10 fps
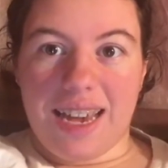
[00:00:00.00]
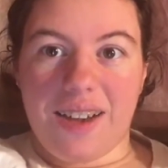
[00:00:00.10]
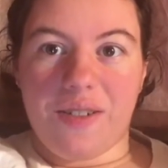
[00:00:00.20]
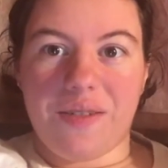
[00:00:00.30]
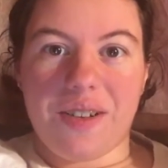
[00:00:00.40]

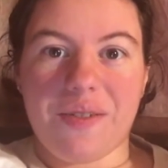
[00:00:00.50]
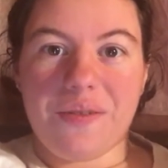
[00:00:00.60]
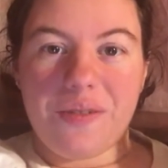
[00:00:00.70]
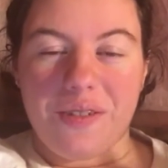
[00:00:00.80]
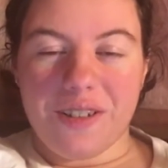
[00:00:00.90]
now
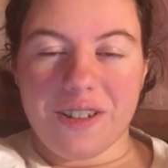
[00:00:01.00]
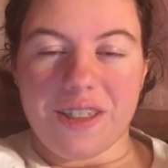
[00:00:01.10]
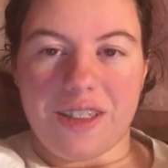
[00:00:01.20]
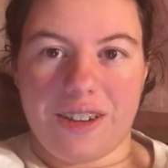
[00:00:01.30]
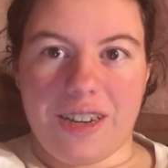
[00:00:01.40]

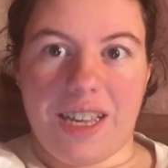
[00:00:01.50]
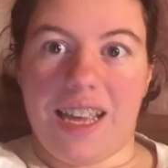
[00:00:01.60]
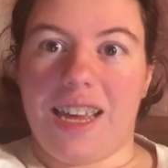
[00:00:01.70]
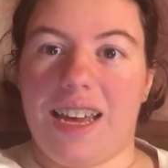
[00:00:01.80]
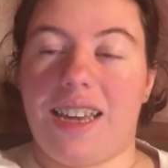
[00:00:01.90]

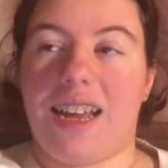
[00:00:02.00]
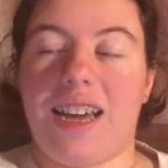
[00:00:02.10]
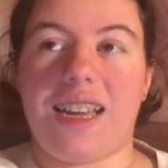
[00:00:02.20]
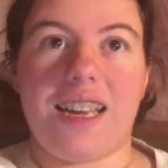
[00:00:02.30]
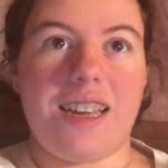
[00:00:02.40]
4.30, and
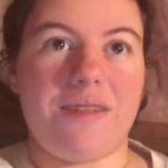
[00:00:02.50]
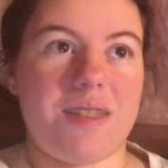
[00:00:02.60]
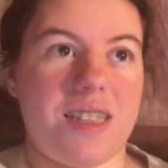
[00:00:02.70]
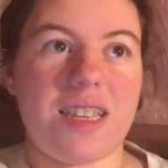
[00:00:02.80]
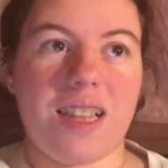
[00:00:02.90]
I,
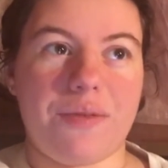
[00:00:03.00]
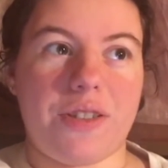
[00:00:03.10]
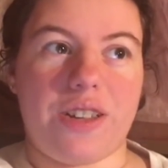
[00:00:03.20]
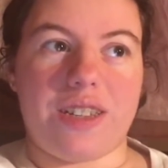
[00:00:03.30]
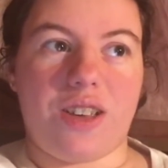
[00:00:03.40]
since I
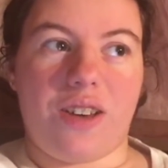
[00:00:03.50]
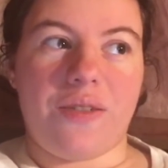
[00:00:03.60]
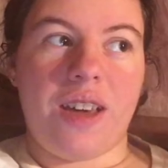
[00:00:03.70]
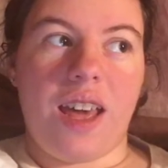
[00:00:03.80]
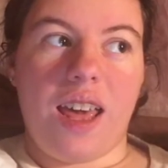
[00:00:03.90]
left you guys
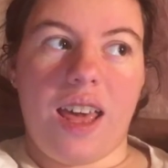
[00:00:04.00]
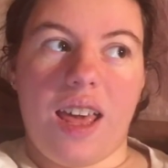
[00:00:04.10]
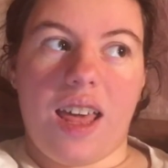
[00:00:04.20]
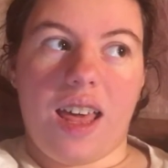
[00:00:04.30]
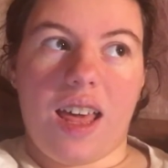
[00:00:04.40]
off,
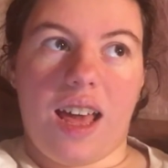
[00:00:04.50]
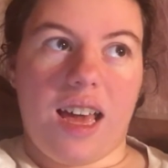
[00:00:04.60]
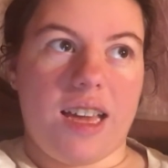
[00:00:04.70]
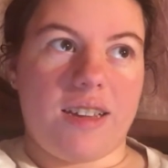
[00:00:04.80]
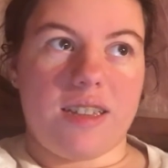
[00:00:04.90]

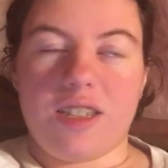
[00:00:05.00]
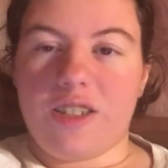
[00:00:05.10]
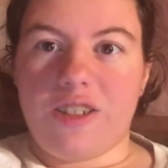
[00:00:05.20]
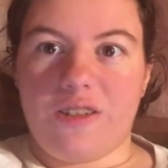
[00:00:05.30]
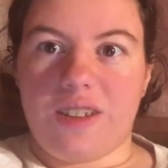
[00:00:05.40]
I
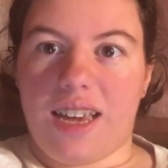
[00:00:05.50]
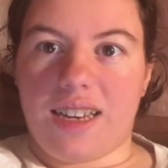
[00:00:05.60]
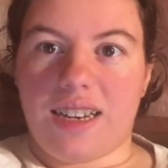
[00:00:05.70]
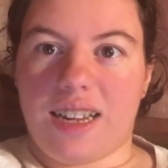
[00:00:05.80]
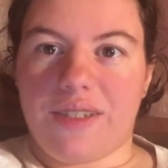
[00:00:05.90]
continued
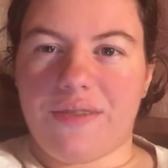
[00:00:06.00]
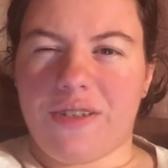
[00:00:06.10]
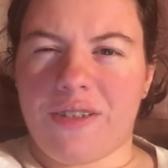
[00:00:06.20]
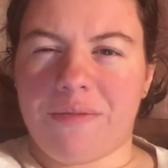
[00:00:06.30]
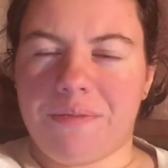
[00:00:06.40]
editing
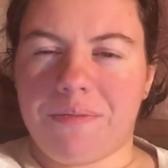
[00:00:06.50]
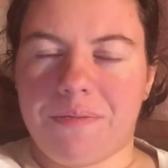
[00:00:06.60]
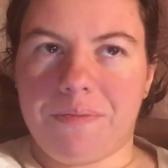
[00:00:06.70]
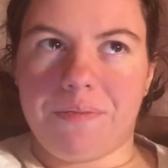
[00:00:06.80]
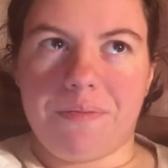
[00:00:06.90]
for
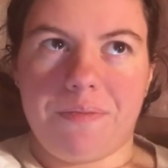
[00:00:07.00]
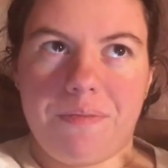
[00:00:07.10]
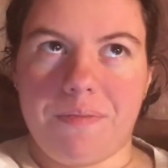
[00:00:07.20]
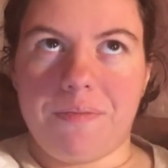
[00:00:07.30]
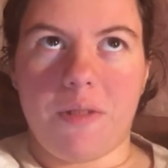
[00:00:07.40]

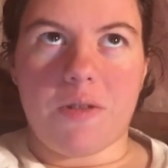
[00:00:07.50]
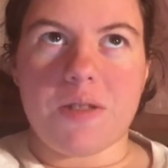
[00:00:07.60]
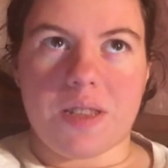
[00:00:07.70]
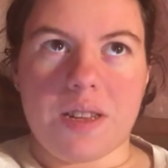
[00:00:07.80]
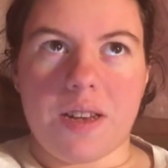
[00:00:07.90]

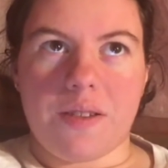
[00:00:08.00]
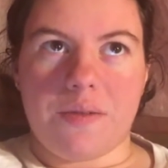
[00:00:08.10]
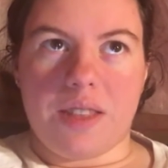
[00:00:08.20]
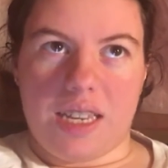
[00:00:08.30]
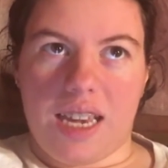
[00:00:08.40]
most of
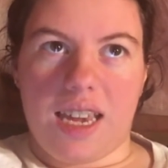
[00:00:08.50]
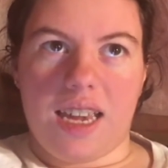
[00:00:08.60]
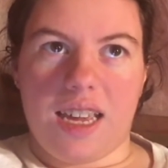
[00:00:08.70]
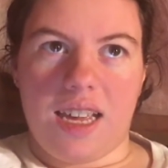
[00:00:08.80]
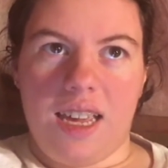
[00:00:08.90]
the
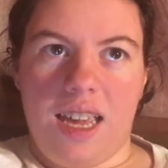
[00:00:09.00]
day,